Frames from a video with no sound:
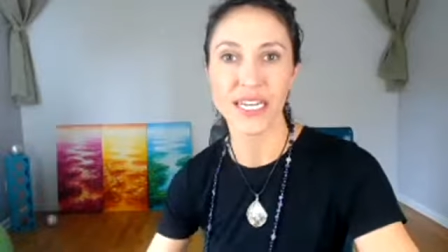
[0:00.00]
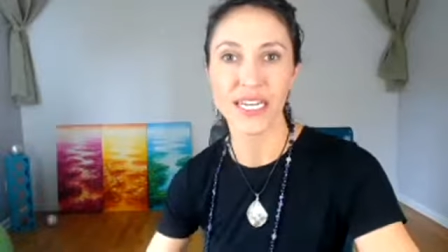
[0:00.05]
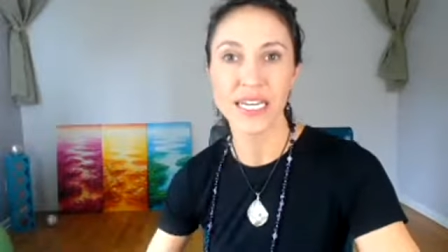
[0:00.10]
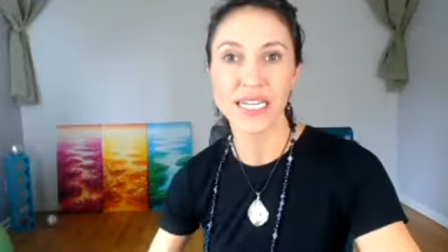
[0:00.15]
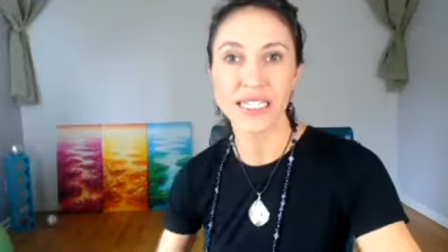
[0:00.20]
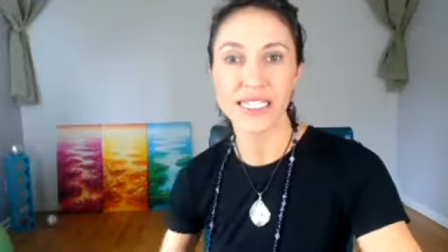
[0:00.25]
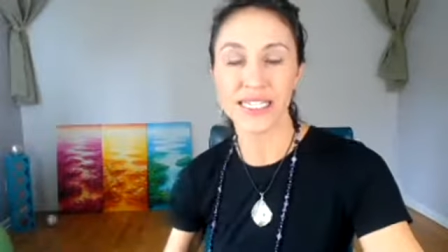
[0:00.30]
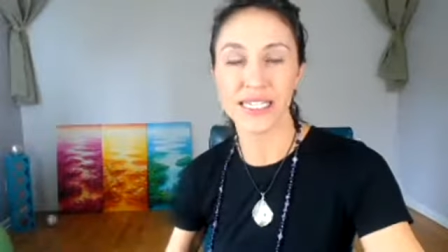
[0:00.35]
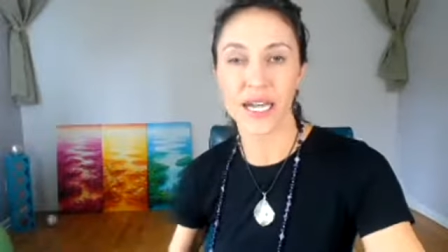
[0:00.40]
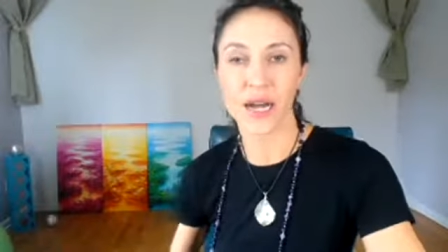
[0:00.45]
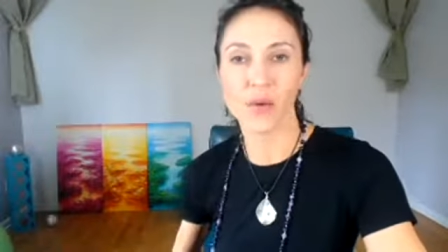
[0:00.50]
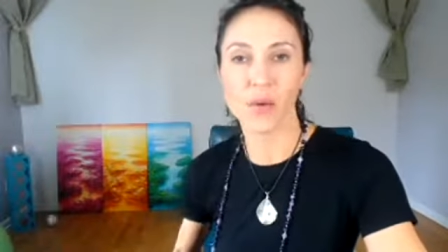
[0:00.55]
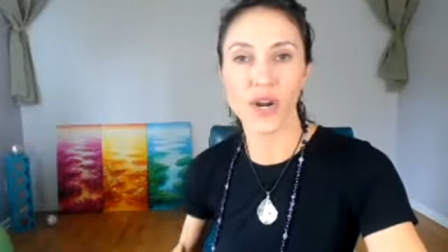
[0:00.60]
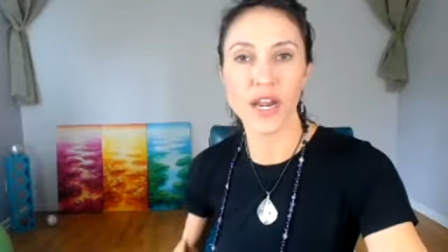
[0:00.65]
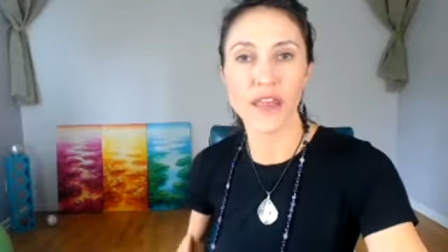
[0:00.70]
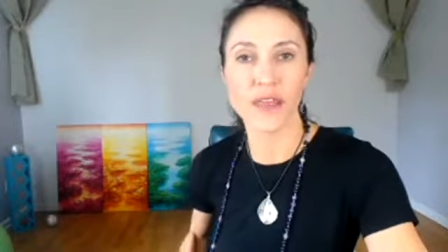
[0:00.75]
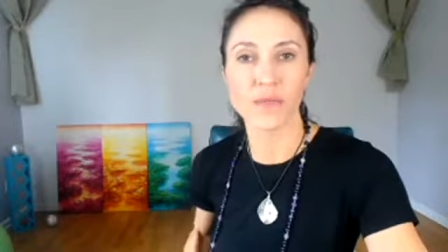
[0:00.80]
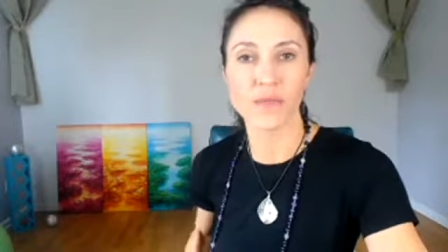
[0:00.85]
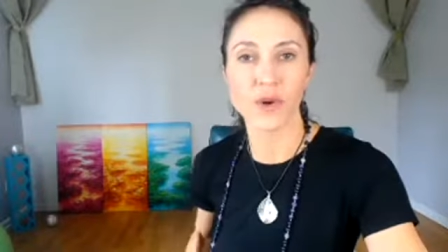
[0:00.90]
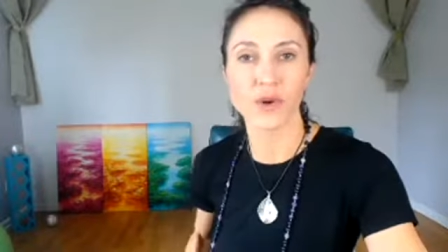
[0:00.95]
So uh, one of
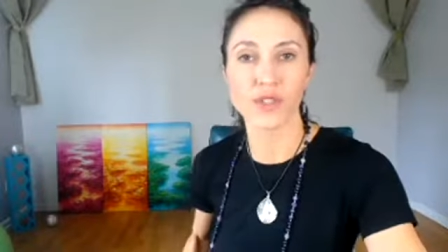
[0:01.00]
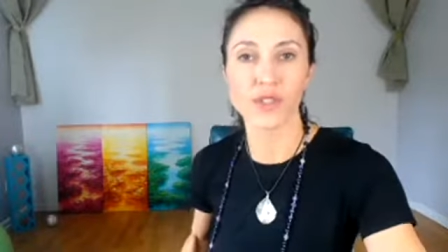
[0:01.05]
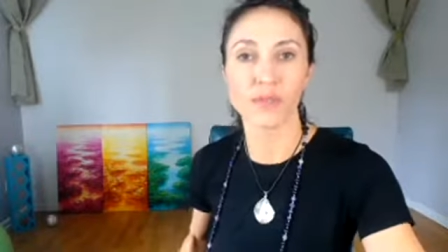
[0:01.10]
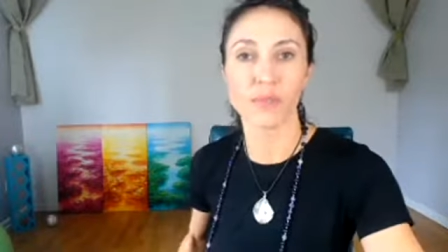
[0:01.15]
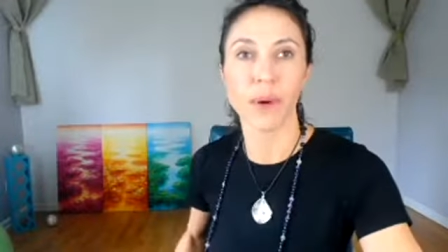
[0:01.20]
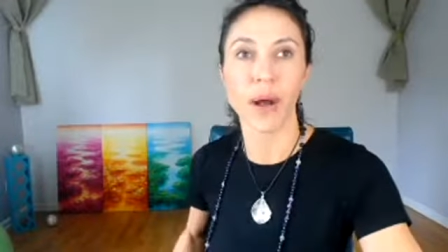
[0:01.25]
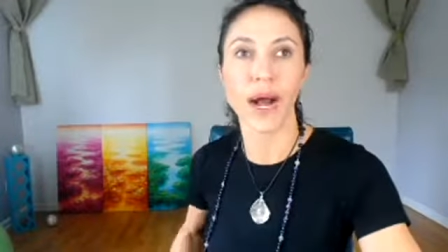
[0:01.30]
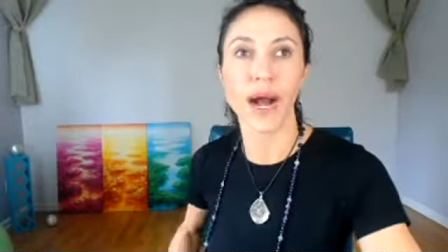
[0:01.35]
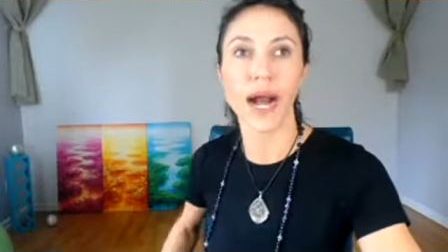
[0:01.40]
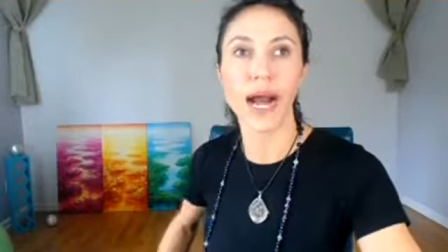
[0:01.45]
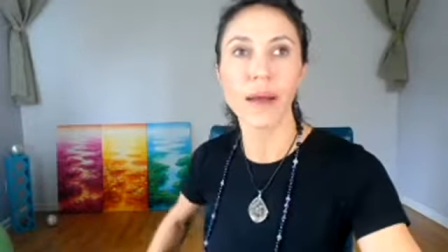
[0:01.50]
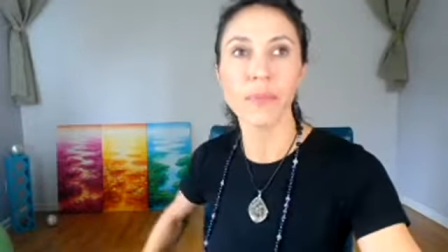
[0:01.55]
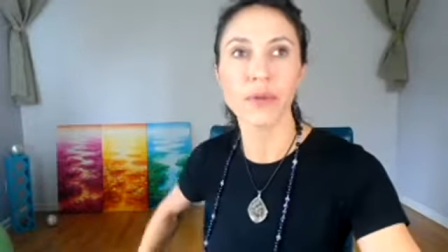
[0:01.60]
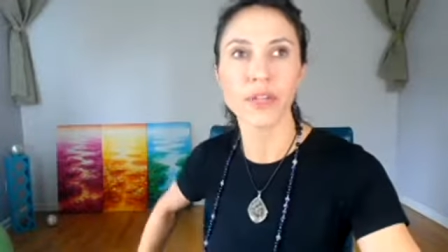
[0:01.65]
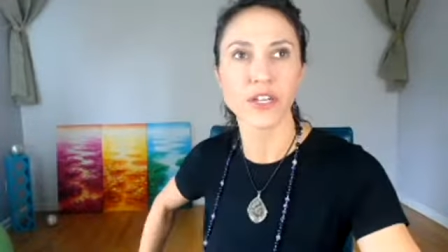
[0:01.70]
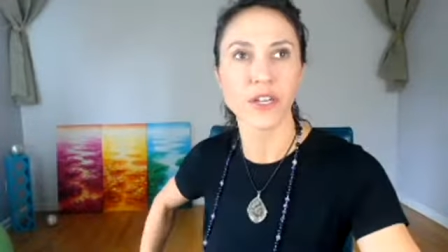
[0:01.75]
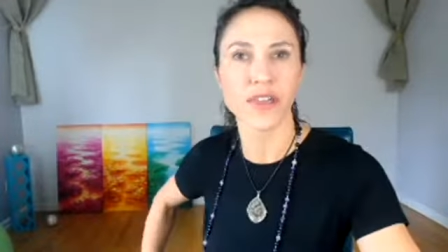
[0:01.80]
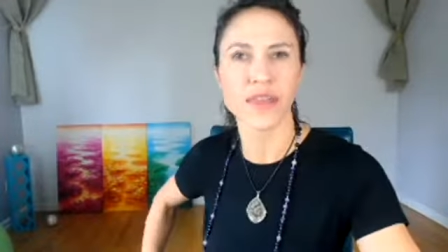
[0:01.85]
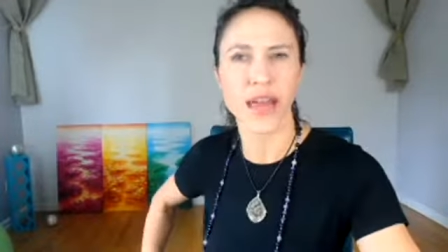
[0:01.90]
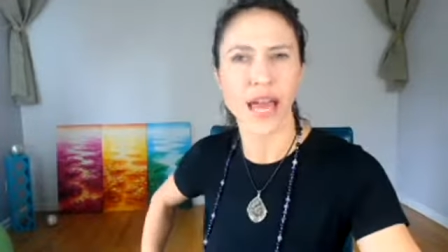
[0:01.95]
the most
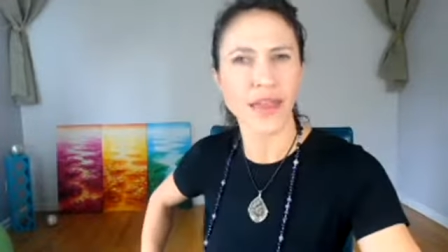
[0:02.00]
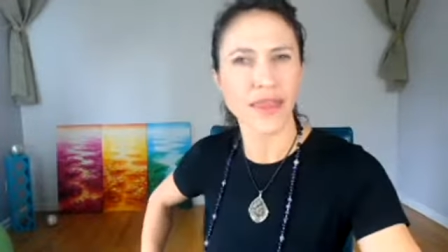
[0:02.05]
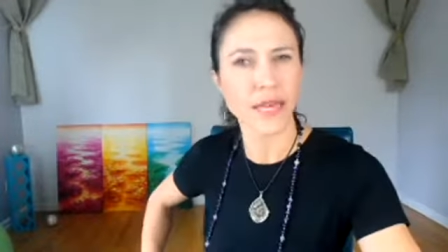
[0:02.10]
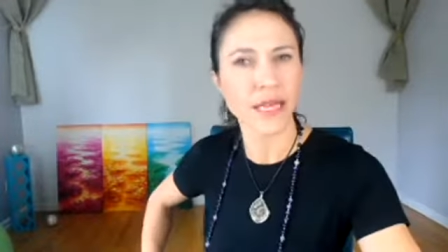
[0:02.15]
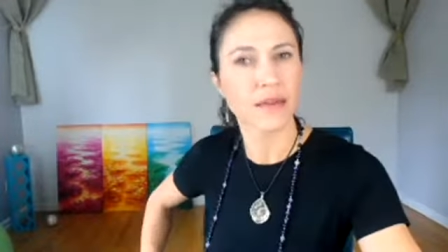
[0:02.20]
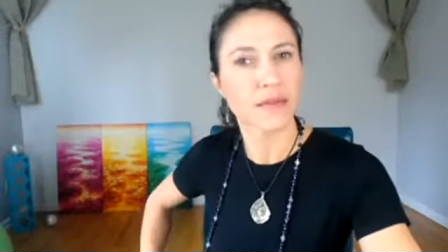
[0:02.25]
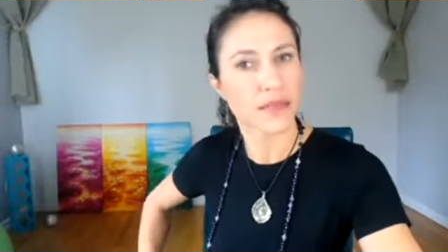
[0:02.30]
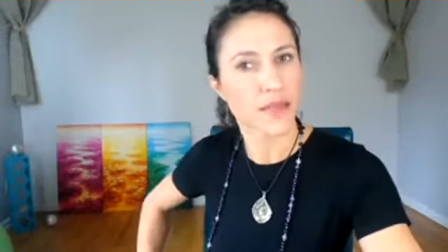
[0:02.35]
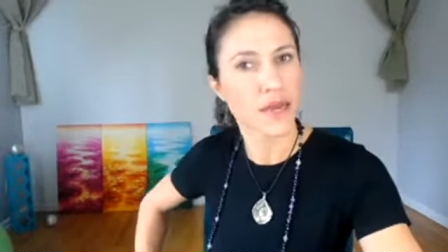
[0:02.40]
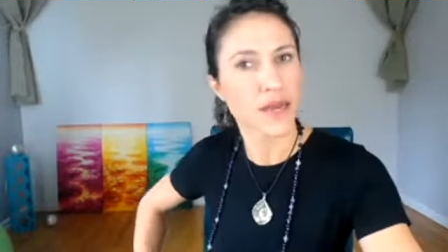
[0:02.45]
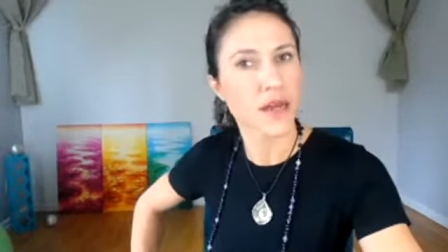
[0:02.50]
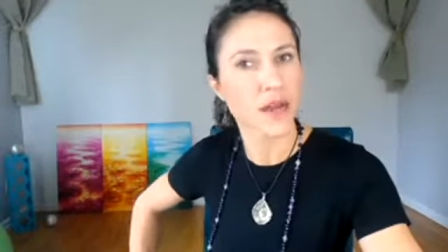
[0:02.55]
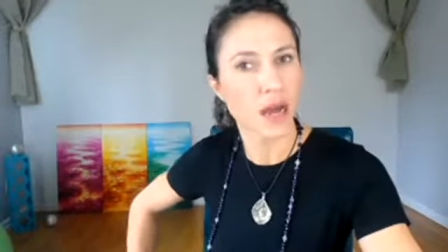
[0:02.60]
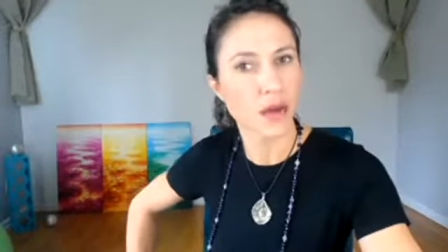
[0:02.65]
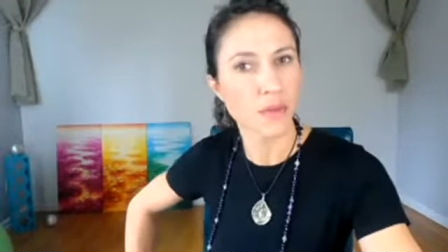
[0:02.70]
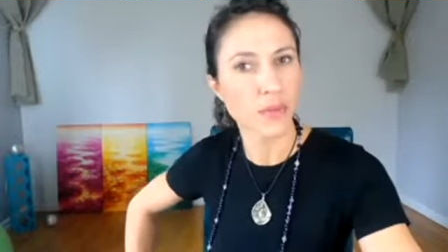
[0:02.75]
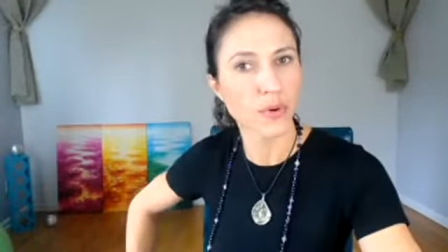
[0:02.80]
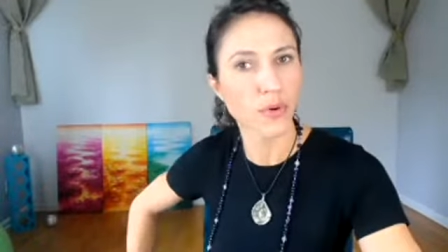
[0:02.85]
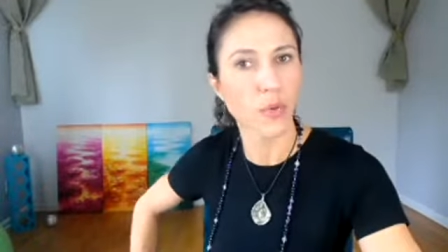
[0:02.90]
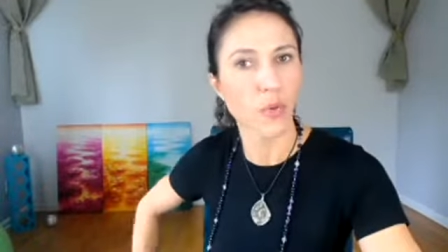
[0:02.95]
popular, I think the
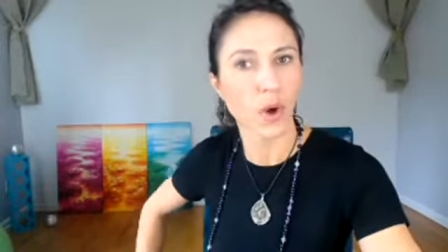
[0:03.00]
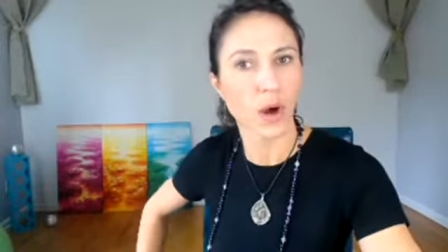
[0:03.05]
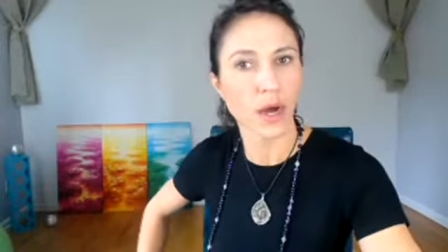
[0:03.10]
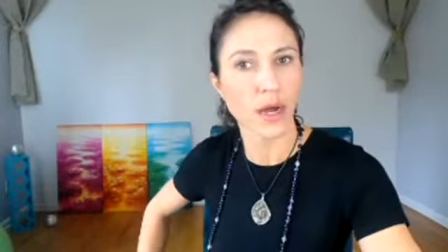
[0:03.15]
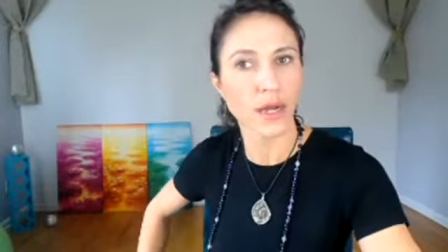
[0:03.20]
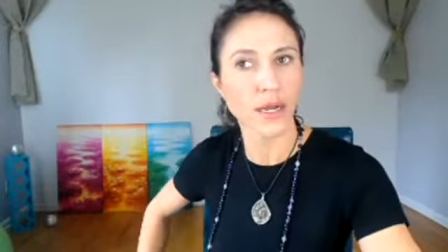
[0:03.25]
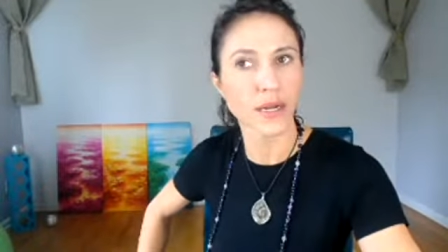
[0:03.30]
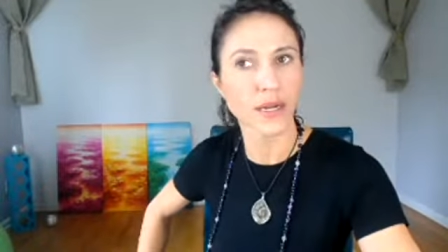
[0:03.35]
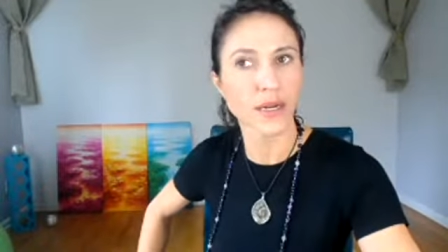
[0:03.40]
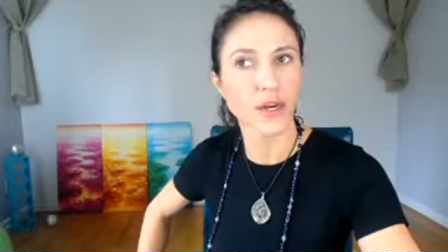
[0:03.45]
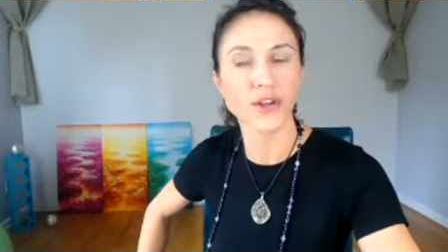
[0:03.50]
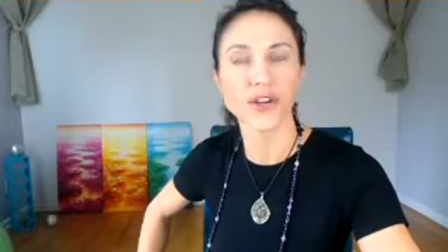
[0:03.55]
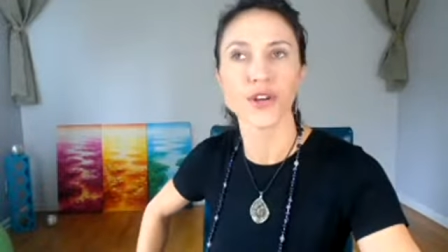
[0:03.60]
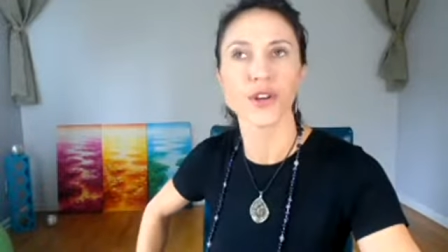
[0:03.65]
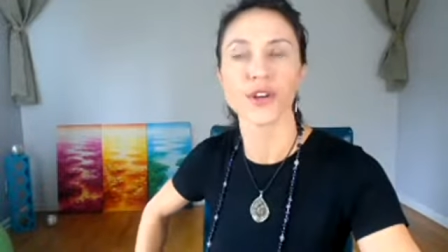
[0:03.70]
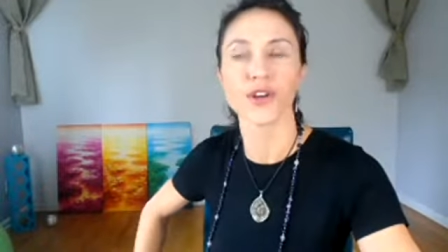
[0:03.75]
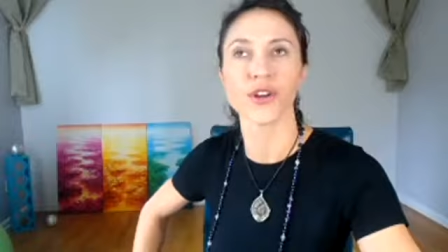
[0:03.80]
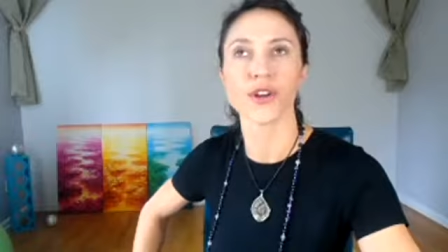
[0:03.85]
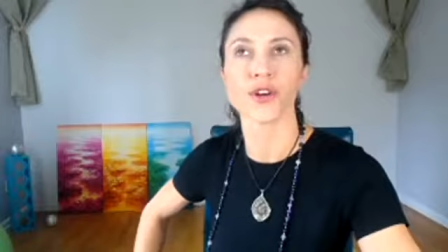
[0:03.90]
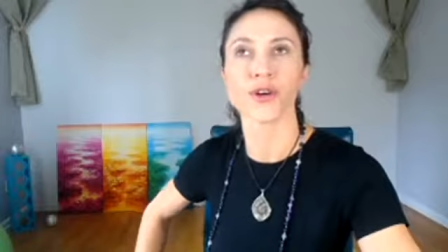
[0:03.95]
number one, or no, no,
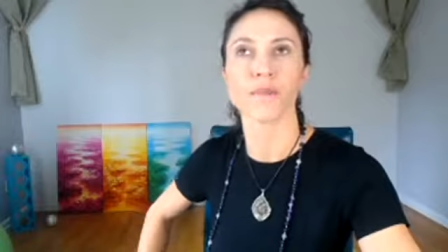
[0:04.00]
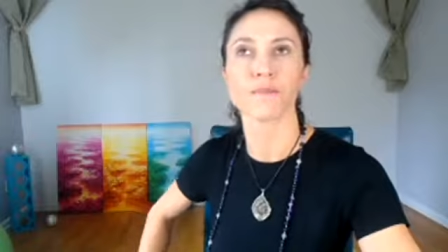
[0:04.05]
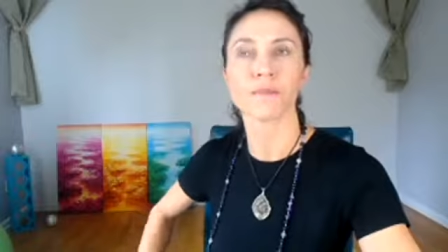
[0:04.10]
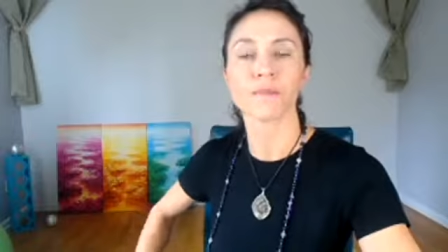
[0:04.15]
no, no,